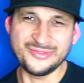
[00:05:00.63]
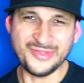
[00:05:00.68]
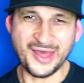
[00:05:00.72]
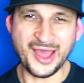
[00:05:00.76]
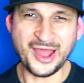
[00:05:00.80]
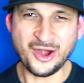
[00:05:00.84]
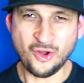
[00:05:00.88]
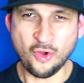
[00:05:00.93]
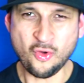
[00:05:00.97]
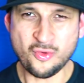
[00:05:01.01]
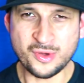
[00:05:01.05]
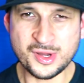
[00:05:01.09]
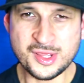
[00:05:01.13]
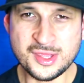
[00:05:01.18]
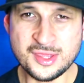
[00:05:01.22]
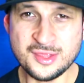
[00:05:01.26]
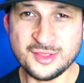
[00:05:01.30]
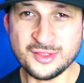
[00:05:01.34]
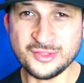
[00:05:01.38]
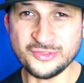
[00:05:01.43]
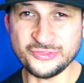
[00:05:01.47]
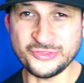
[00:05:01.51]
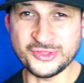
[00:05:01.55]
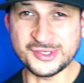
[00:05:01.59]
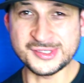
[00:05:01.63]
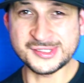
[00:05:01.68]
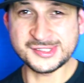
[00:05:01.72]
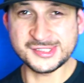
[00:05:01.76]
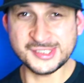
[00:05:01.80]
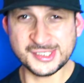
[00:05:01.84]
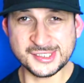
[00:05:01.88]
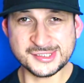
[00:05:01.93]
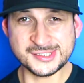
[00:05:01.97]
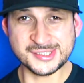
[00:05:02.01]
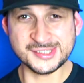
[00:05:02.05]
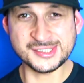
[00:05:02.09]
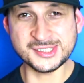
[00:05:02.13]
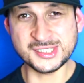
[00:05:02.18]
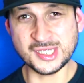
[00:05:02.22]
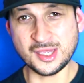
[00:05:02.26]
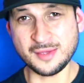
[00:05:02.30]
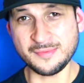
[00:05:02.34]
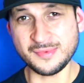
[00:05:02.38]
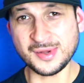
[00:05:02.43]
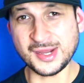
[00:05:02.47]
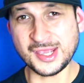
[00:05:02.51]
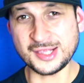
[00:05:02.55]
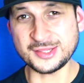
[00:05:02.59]
Not only does this
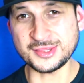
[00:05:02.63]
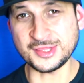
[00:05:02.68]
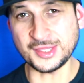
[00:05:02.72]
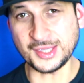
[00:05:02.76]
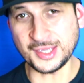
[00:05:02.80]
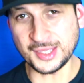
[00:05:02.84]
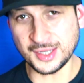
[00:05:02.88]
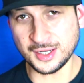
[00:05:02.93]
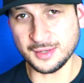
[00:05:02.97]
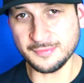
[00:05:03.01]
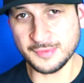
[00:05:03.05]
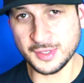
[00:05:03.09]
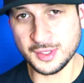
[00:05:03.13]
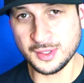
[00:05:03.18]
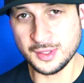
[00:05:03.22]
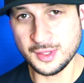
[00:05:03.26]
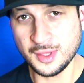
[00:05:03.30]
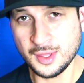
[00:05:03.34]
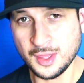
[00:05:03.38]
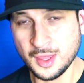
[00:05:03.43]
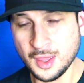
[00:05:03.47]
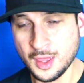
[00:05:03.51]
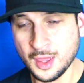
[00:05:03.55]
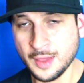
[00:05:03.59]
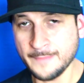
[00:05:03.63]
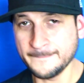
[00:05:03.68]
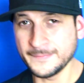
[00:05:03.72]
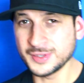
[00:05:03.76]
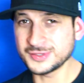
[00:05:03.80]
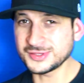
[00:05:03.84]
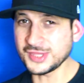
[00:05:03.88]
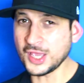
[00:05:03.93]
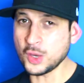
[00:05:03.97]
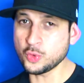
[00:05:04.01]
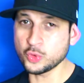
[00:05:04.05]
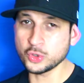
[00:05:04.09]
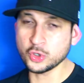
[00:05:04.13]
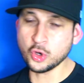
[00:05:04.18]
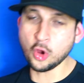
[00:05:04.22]
intimidate the enemy, but they will